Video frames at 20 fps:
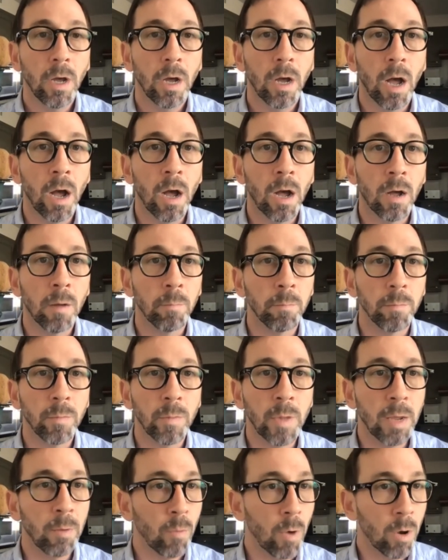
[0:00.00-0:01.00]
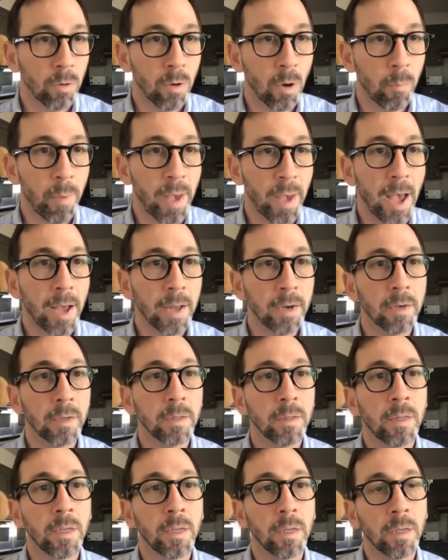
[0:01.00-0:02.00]
Um, they won't go
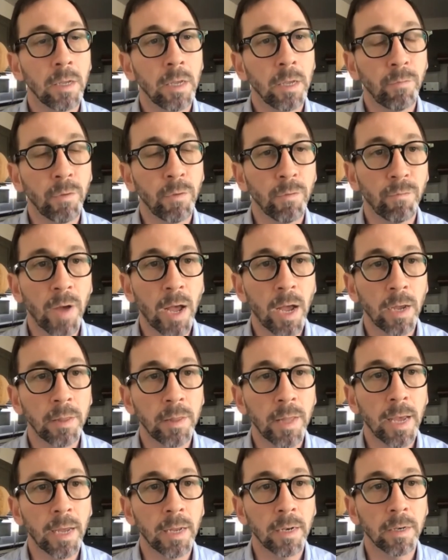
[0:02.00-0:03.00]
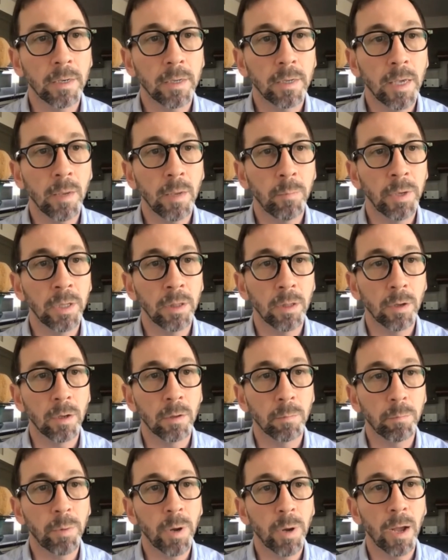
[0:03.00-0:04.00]
bad. The, if you find that keeping
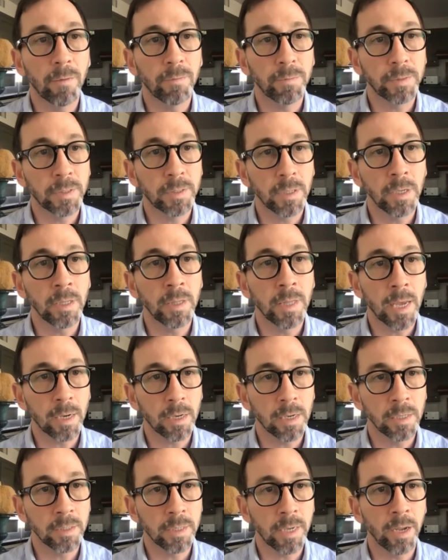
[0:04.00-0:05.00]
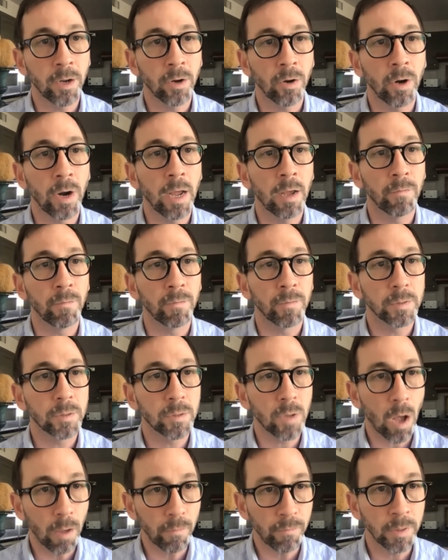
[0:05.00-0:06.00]
the puffs in that container have
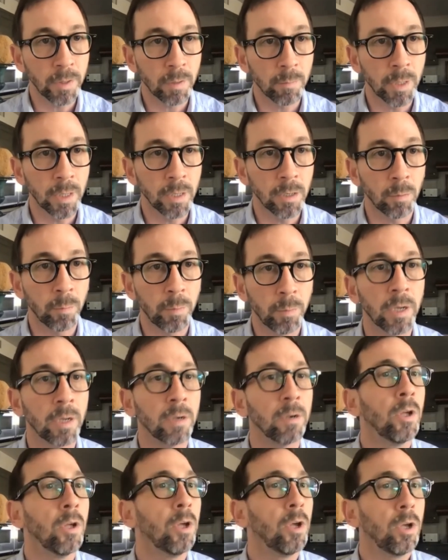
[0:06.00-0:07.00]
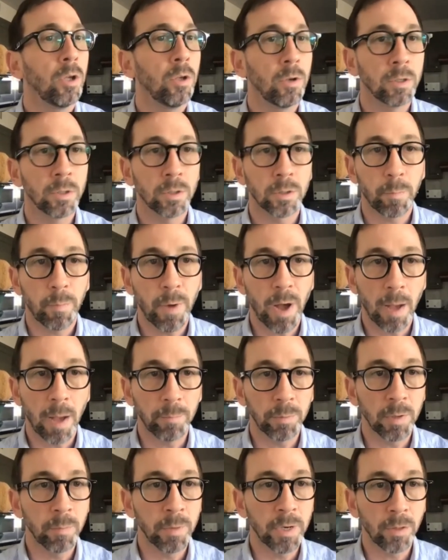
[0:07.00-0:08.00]
softened them a little bit, you can just pop
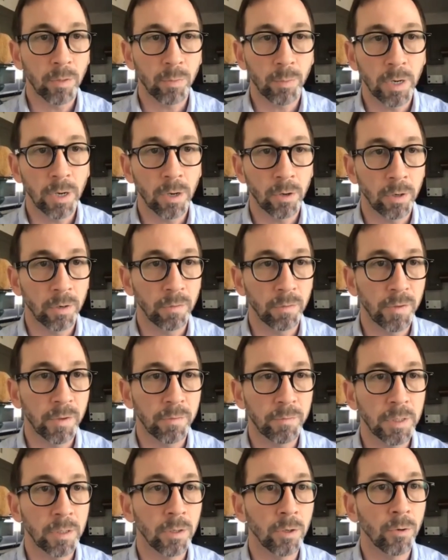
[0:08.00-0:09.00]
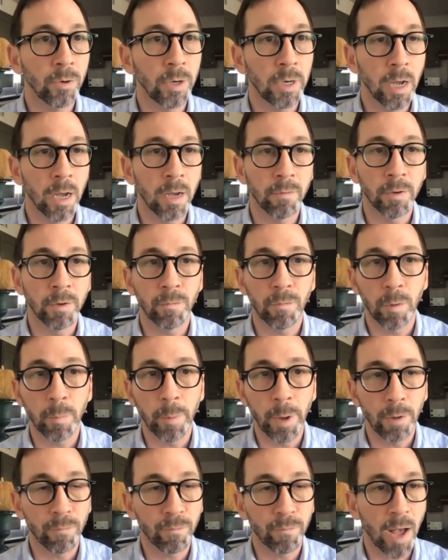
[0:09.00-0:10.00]
them in a 350 degree oven for
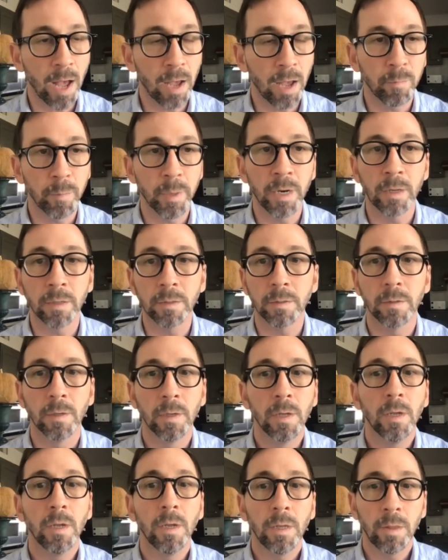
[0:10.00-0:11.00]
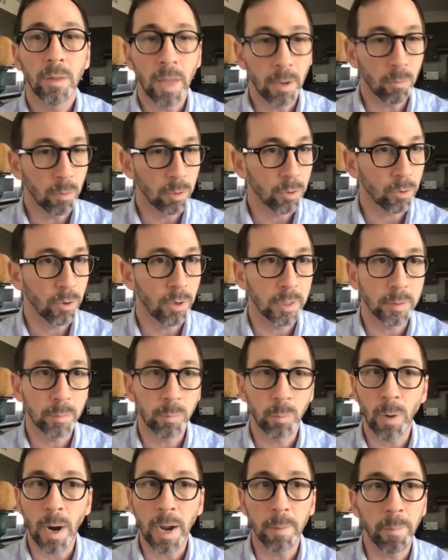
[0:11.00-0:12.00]
about five minutes. They will
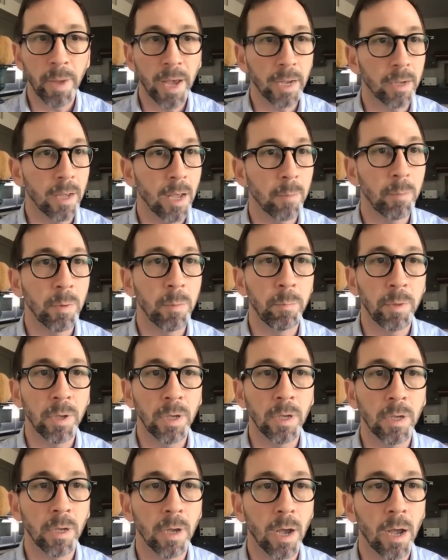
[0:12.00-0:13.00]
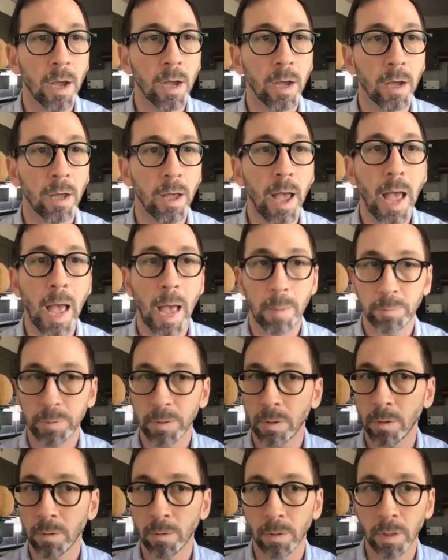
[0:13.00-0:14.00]
crisp right back up and be uh,
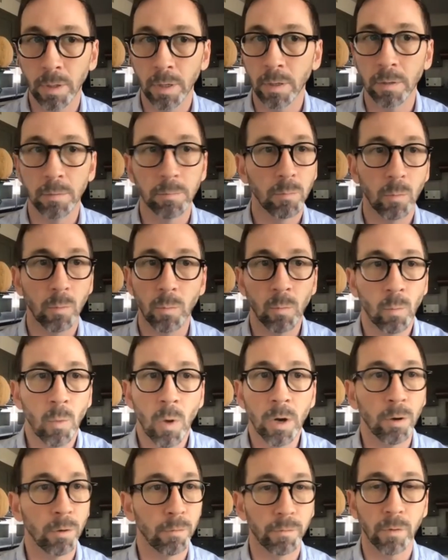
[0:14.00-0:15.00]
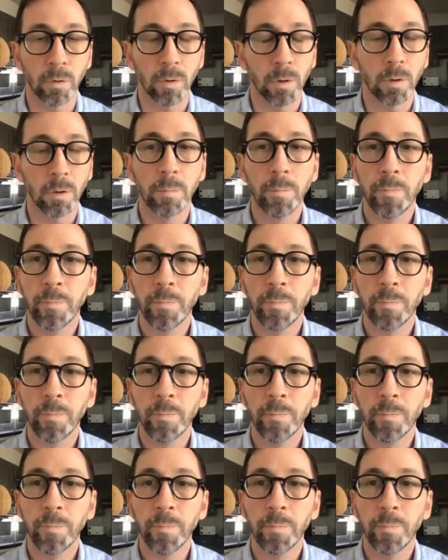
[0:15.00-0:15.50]
absolutely wonderful.